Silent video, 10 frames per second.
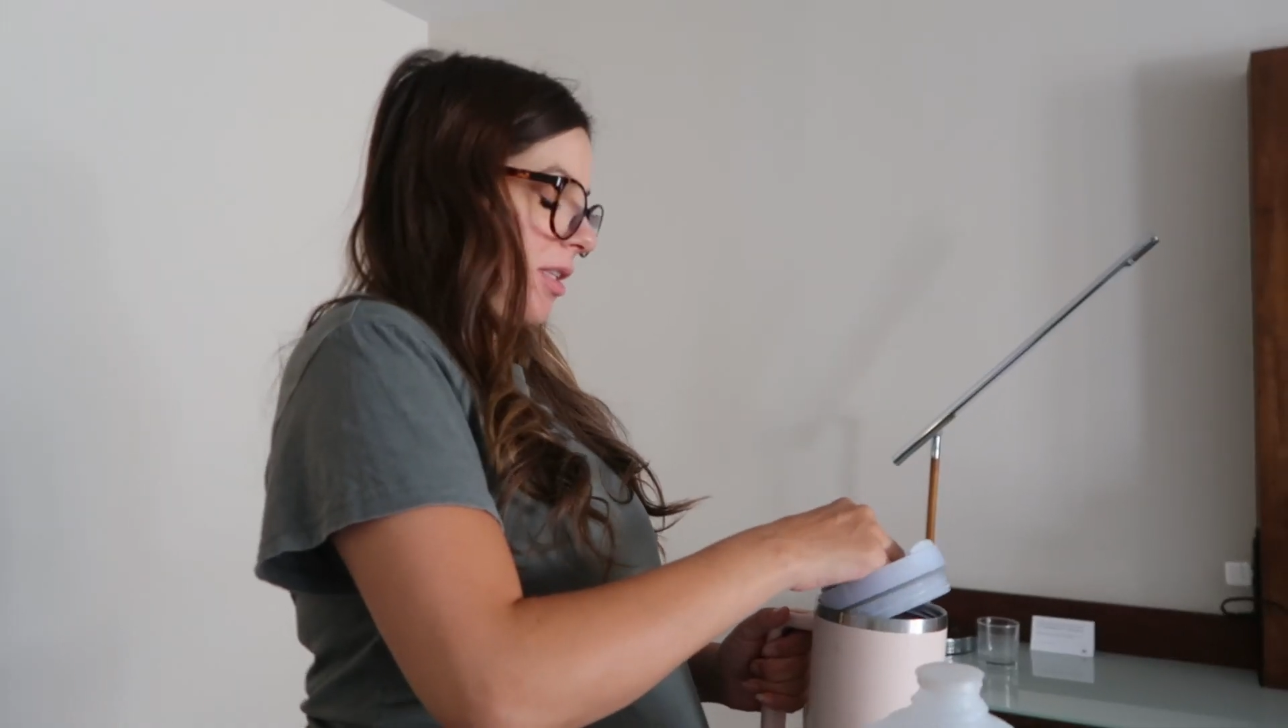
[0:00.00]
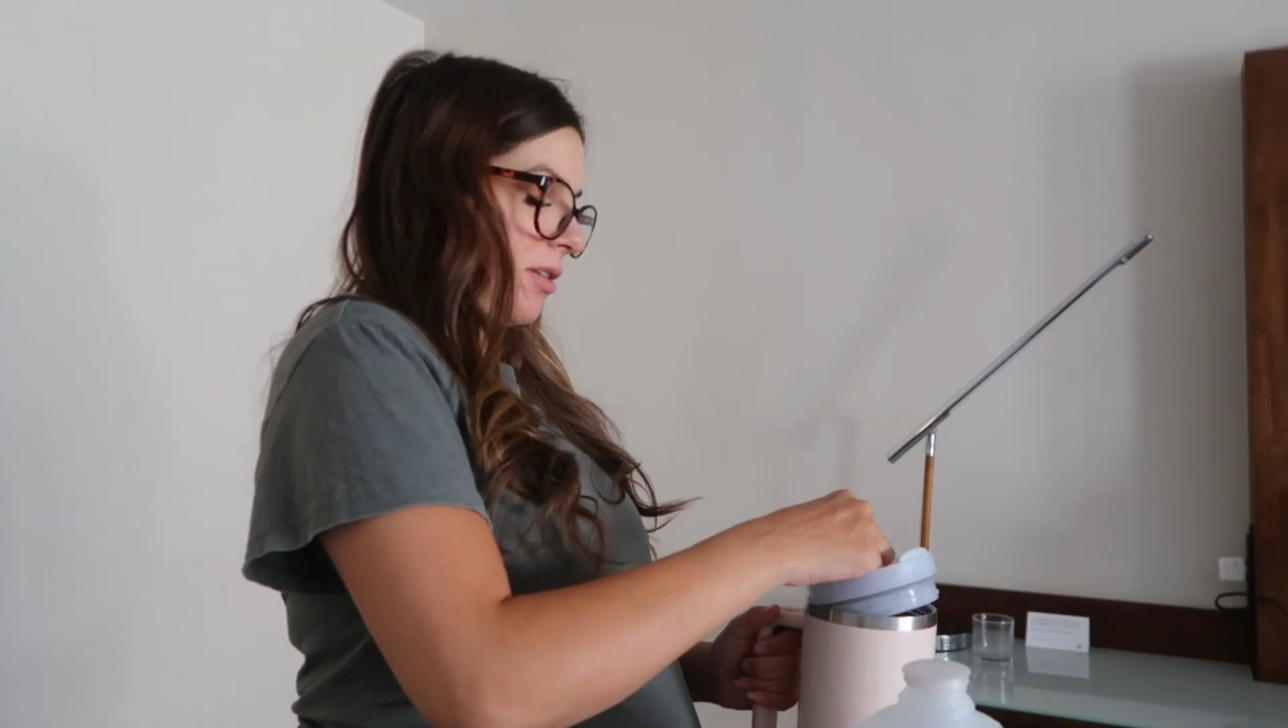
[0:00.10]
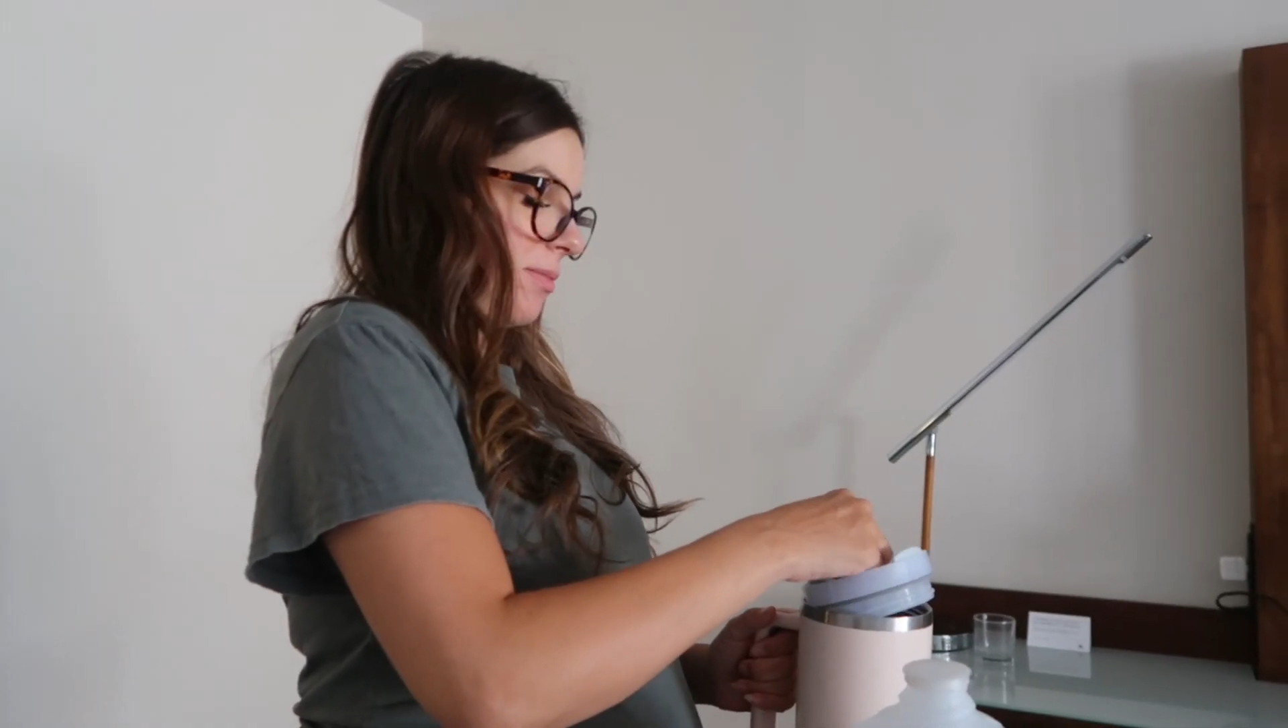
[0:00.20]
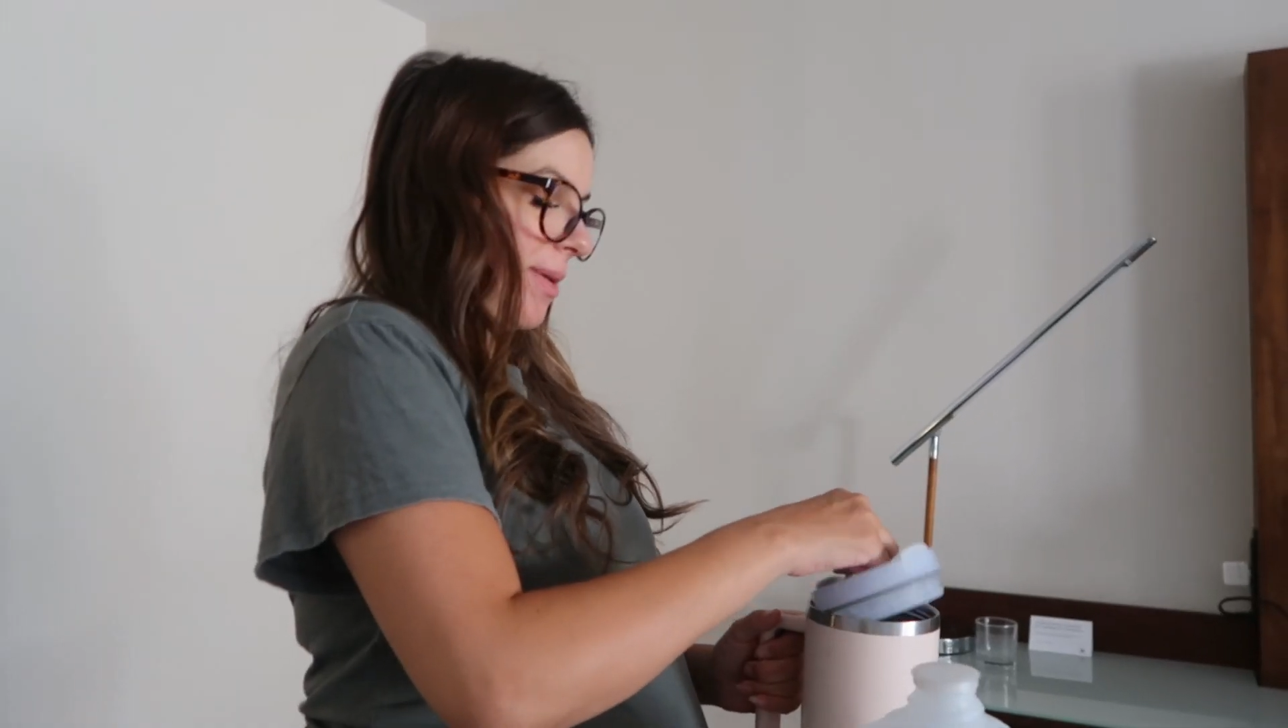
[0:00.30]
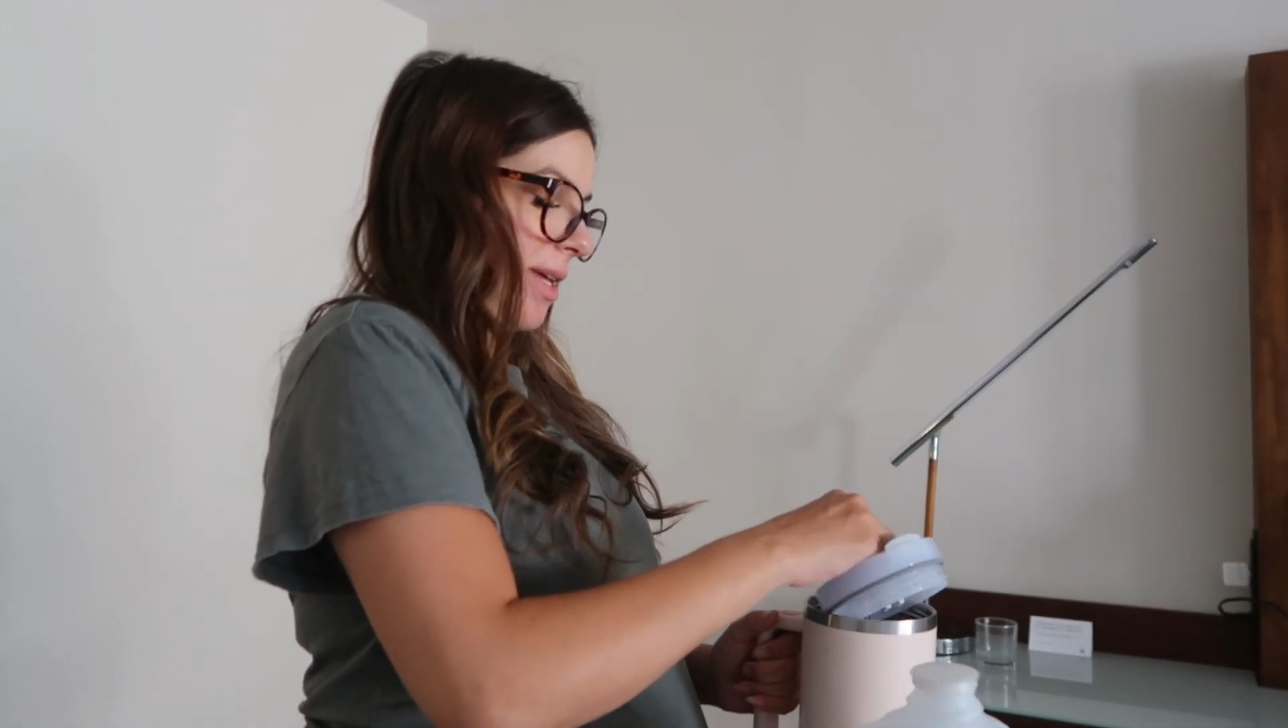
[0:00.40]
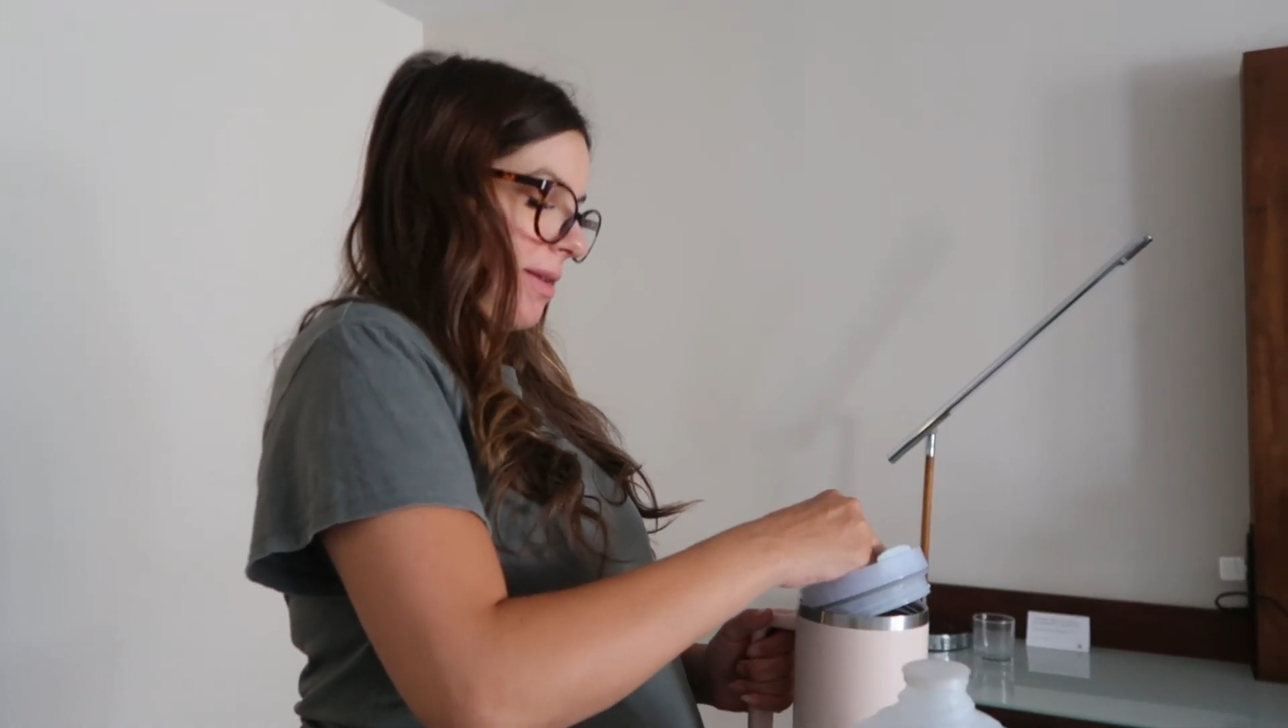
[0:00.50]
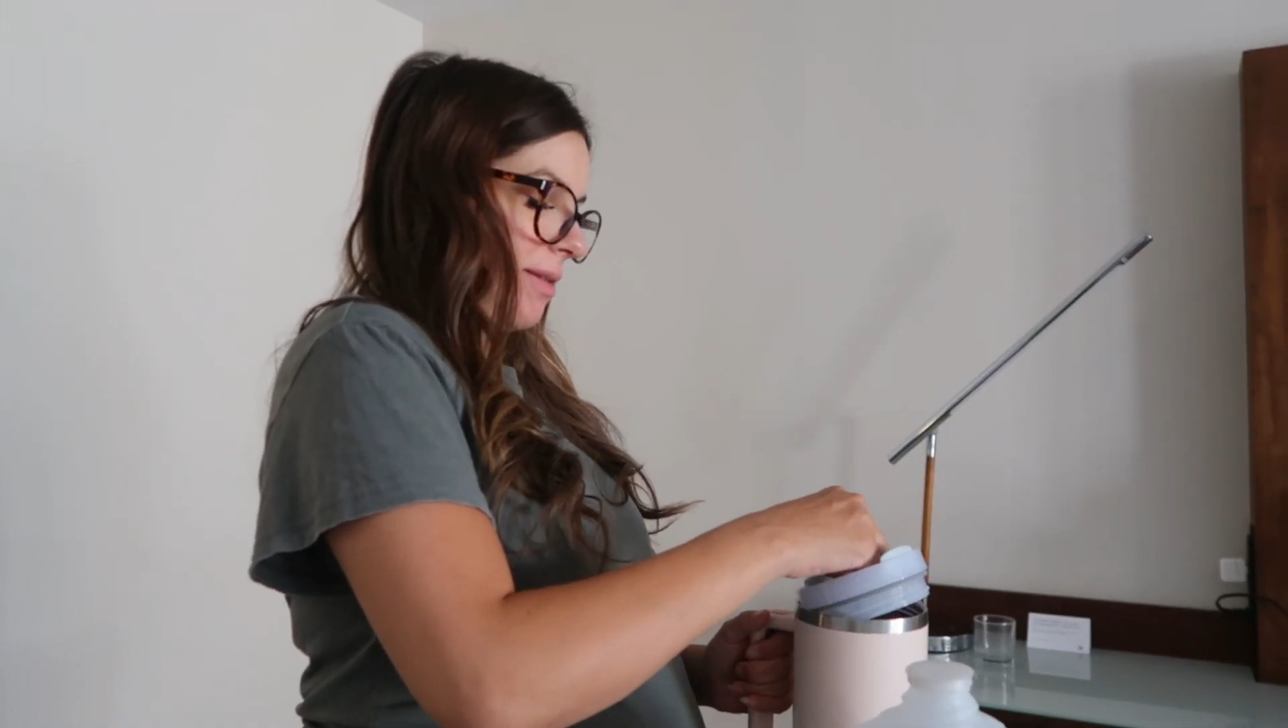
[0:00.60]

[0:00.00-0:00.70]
a little bit.